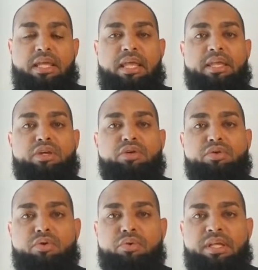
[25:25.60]
a
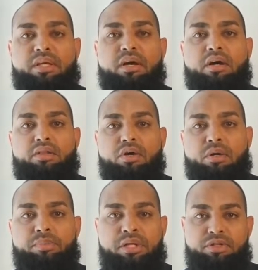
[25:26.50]
growing,
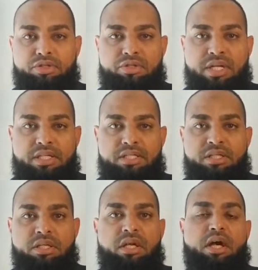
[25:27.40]
alarming trend
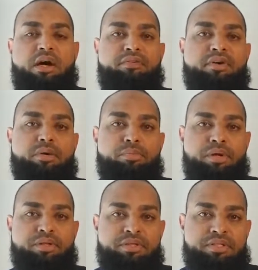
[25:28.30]
of our
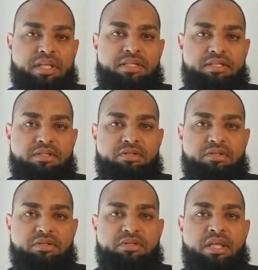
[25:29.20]
brothers and
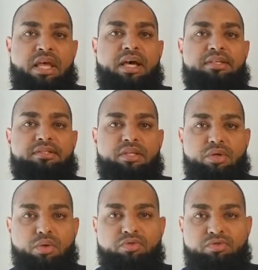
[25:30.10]
sisters as they
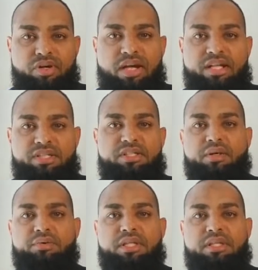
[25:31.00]
go for Hajj
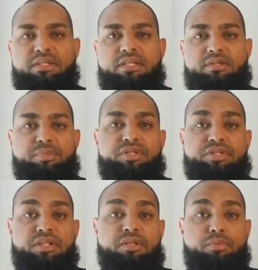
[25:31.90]
nowadays,
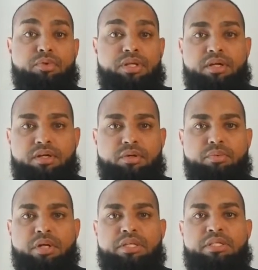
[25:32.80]
especially the more younger
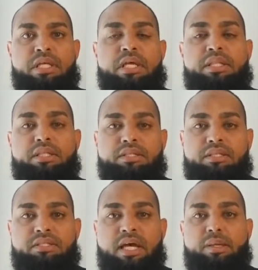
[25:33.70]
ones, that the
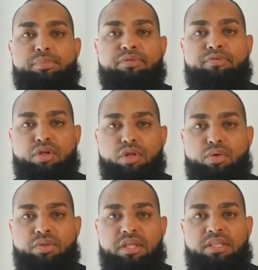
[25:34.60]
type of
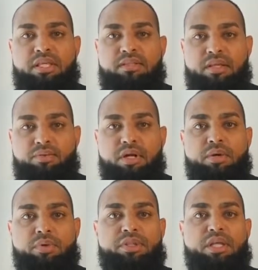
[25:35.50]
clothing that they wear
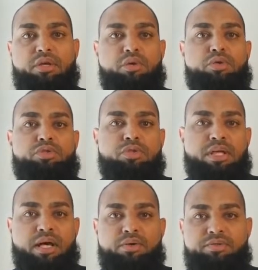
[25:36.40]
when they go to the
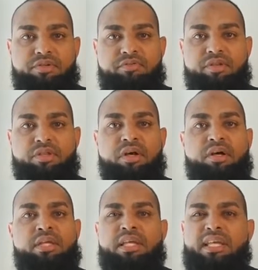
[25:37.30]
house of Allah
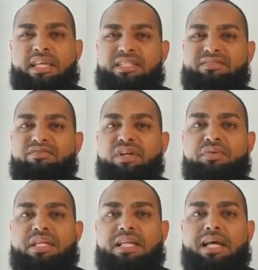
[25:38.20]
is
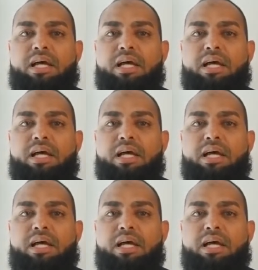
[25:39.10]
very